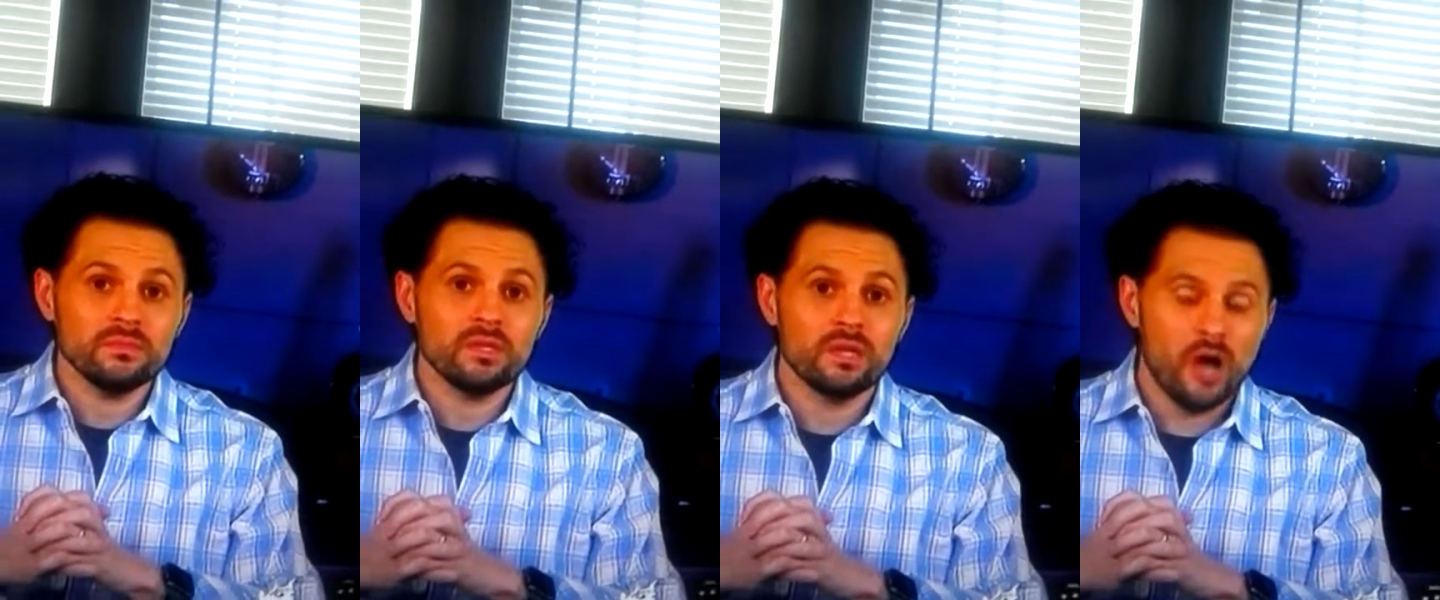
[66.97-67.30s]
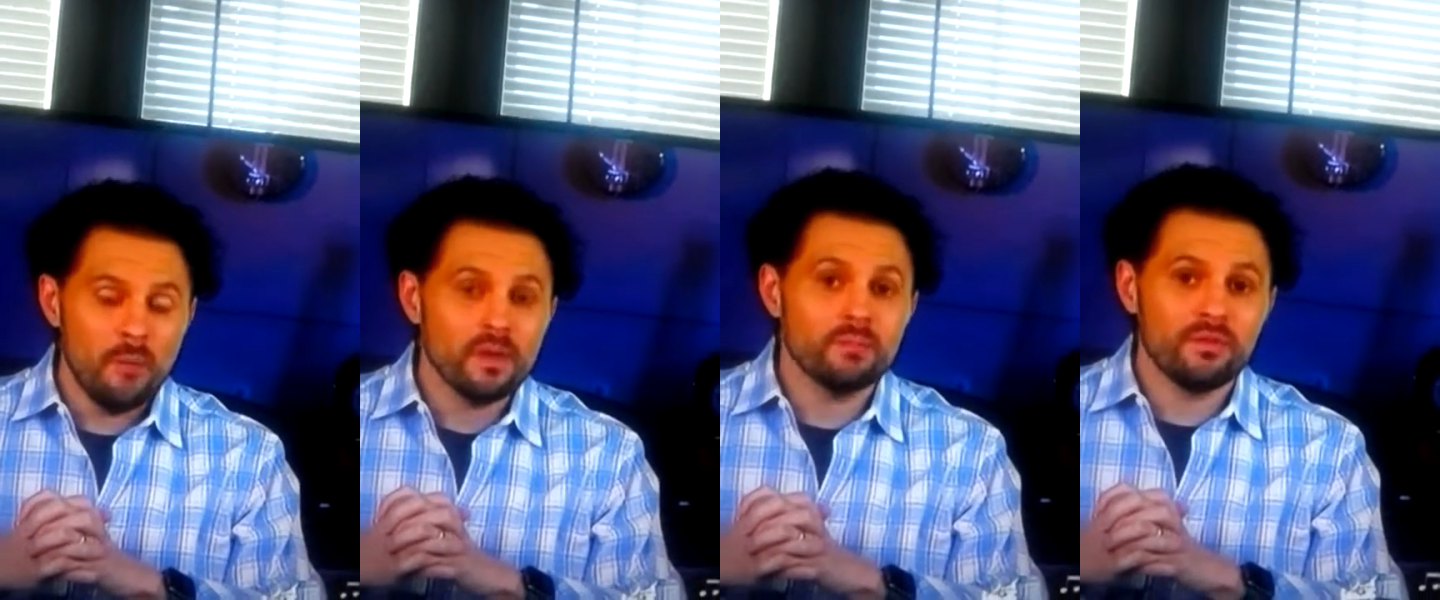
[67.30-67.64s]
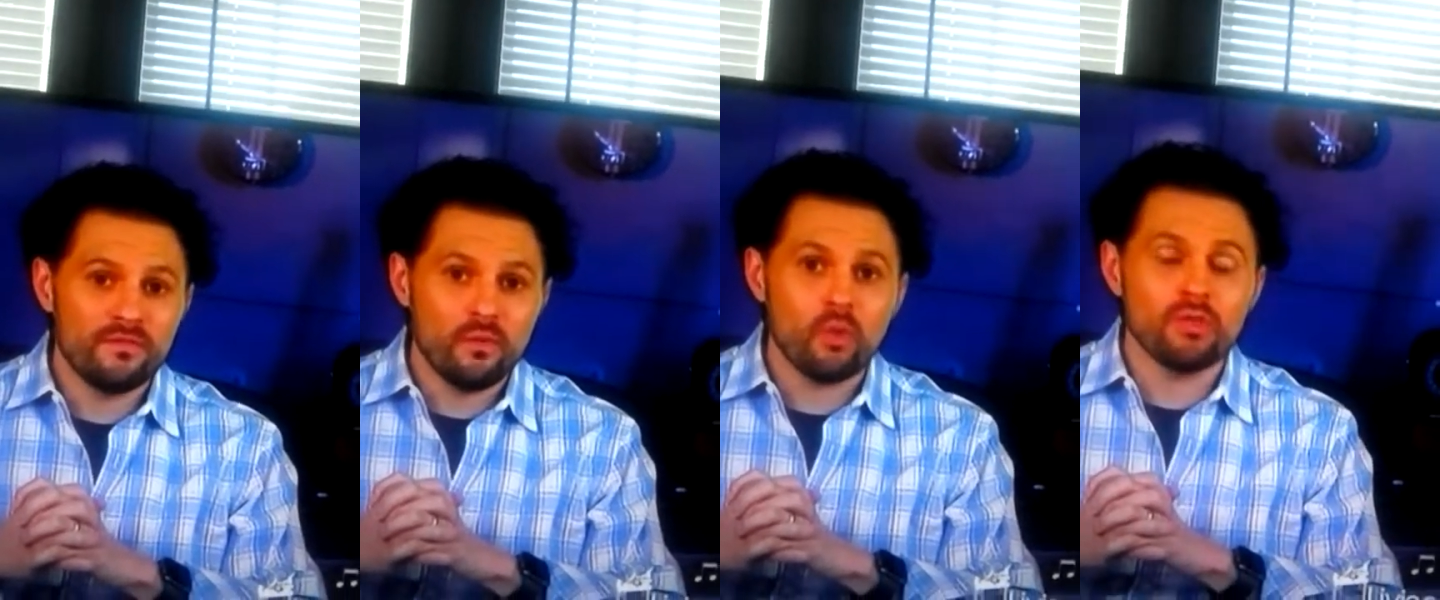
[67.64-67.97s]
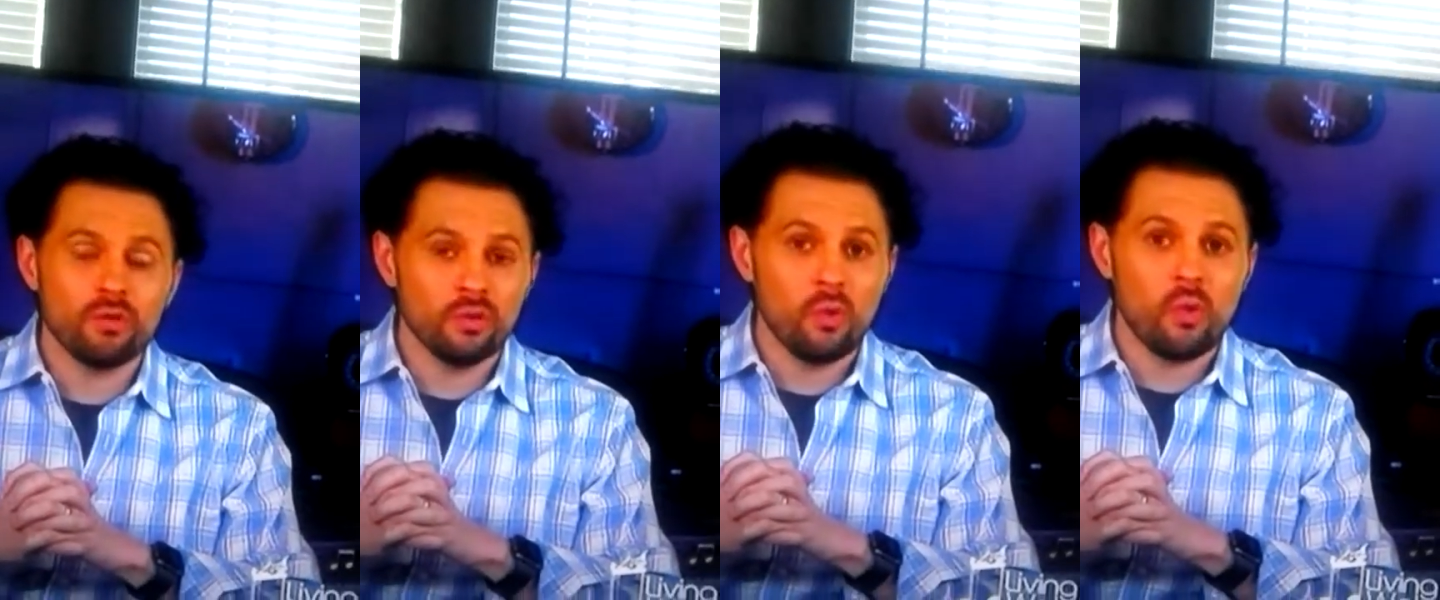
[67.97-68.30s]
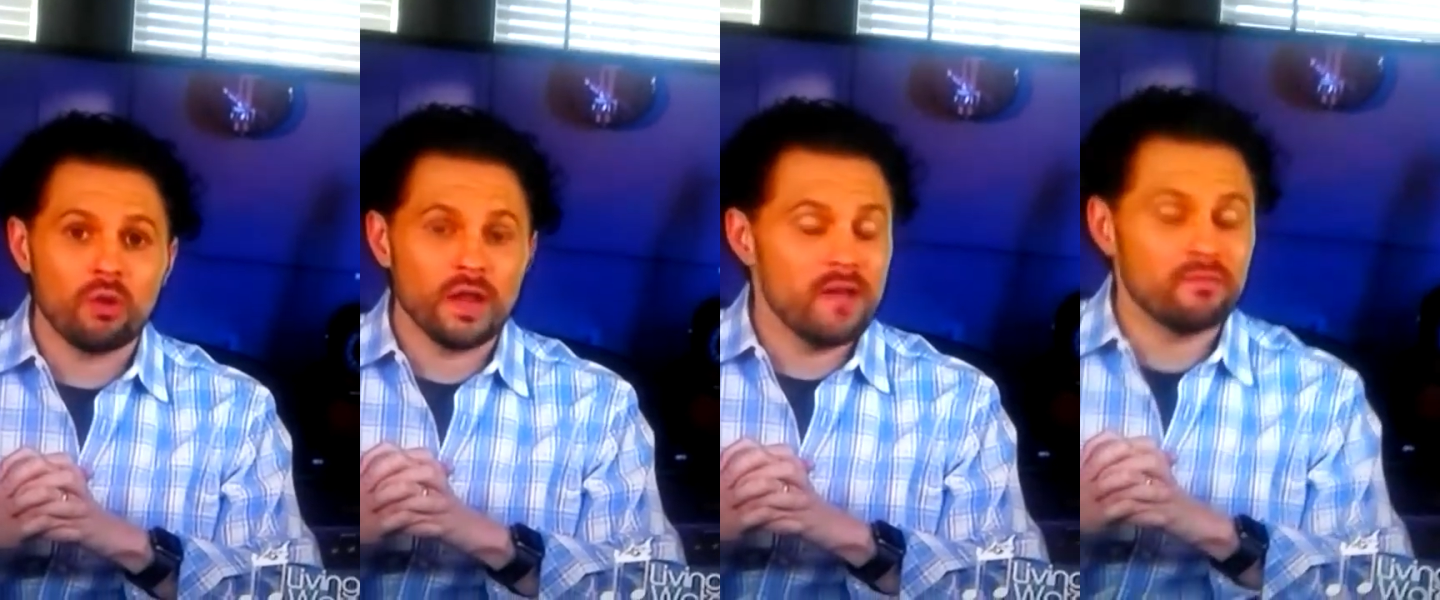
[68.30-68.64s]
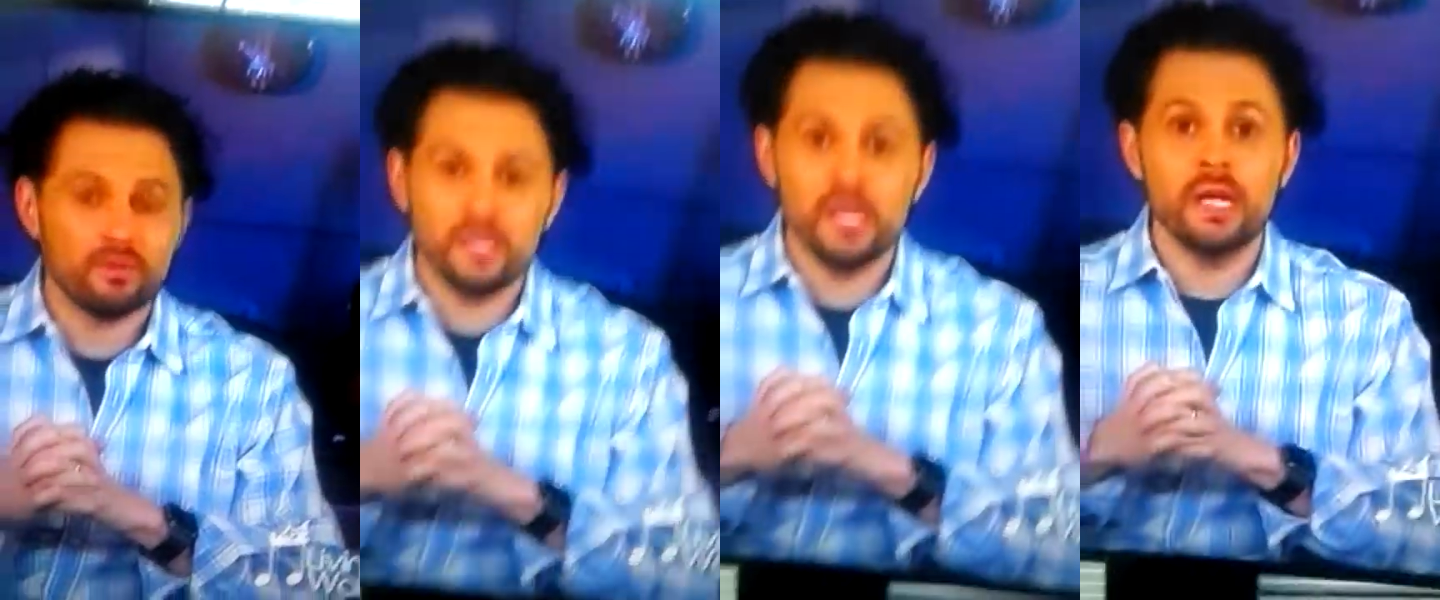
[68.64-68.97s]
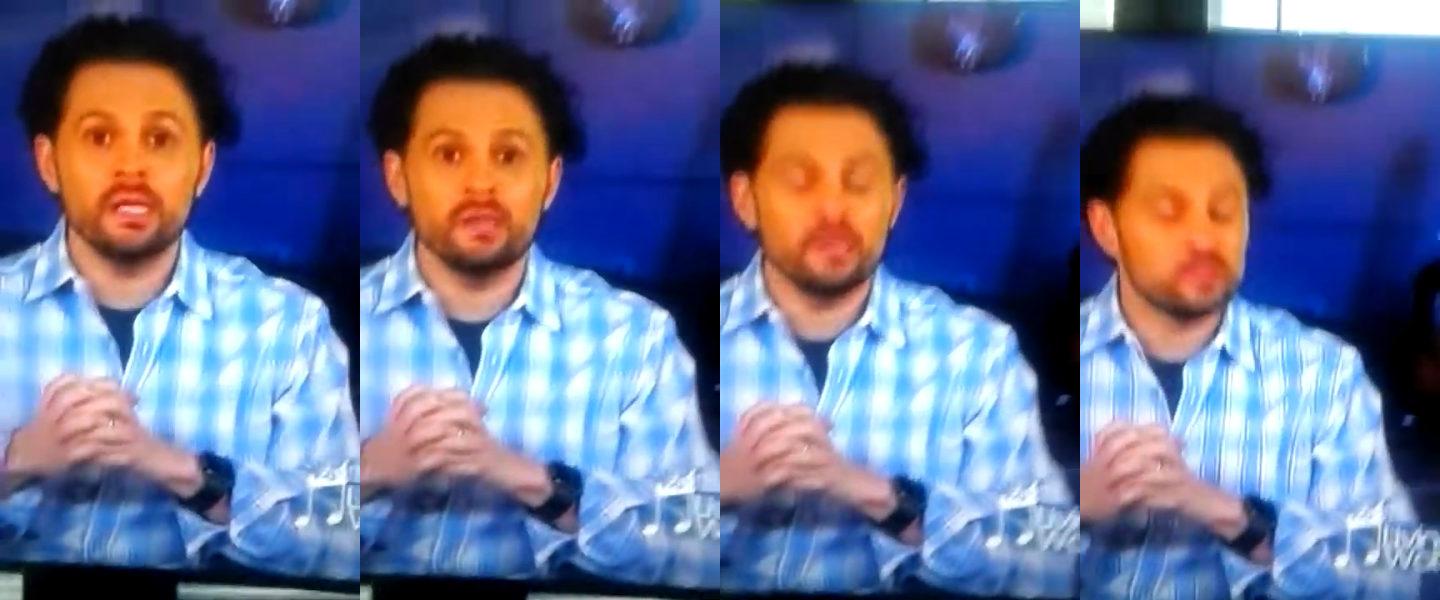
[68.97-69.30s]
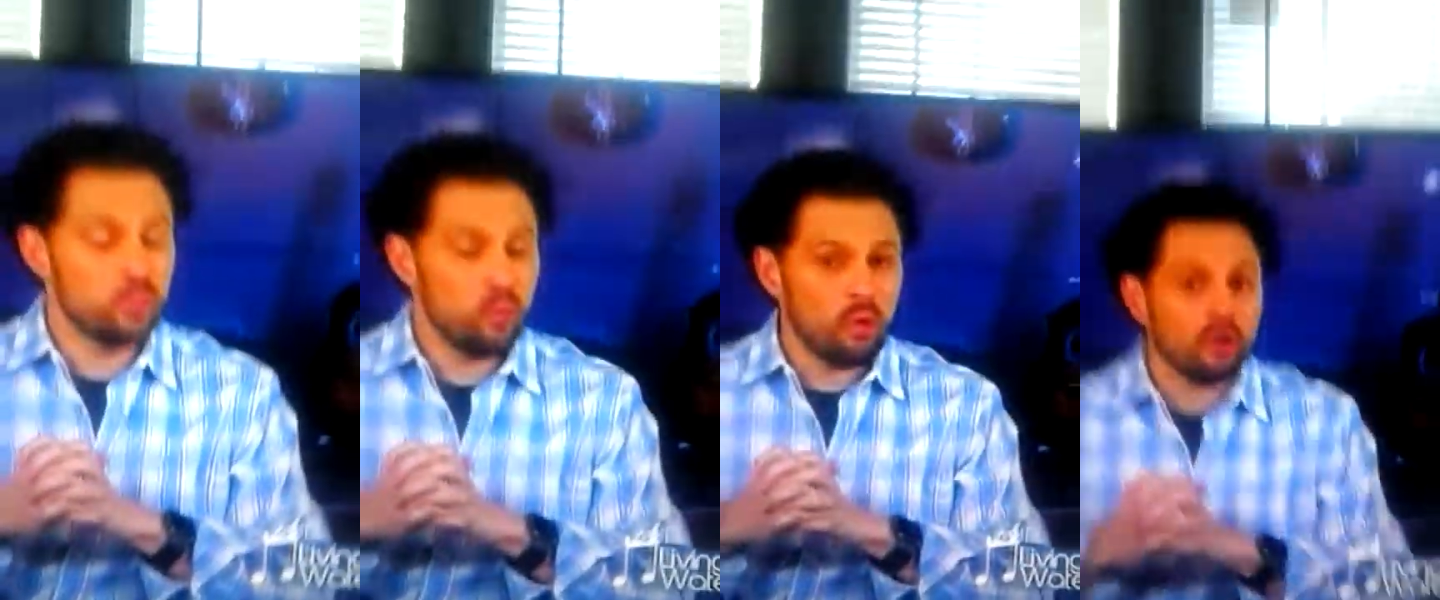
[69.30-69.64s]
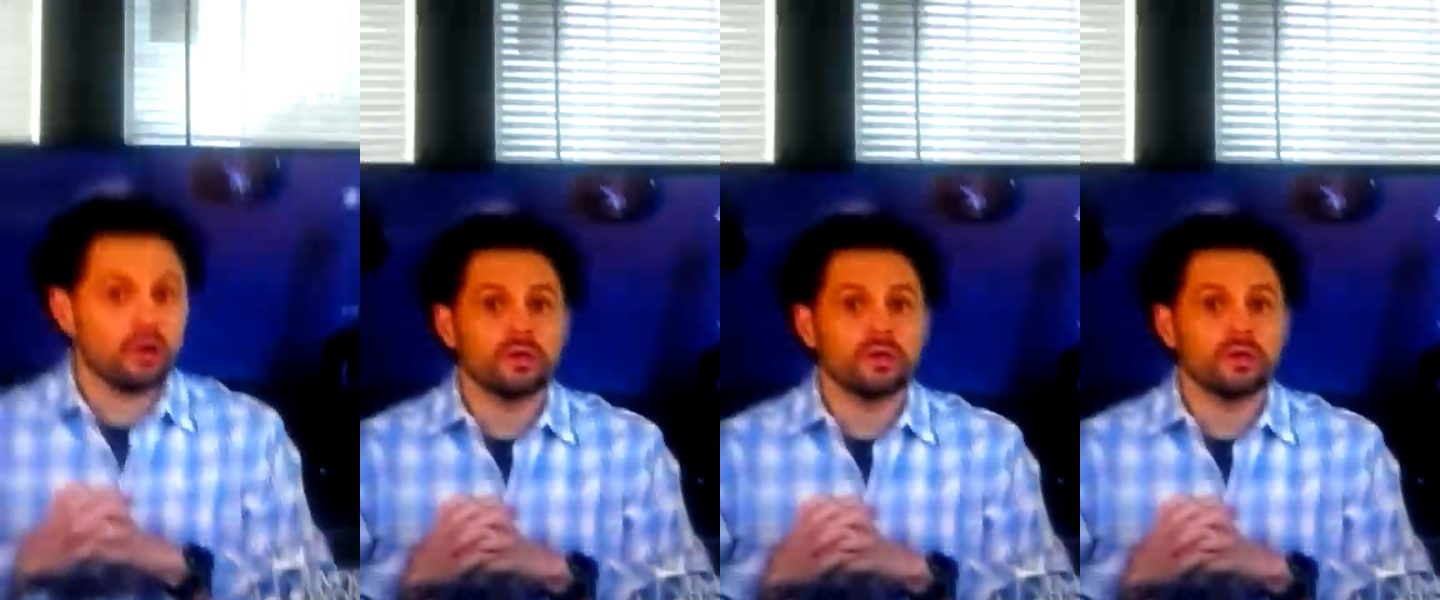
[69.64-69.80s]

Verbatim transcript: Coming before the Lord every day, it's work.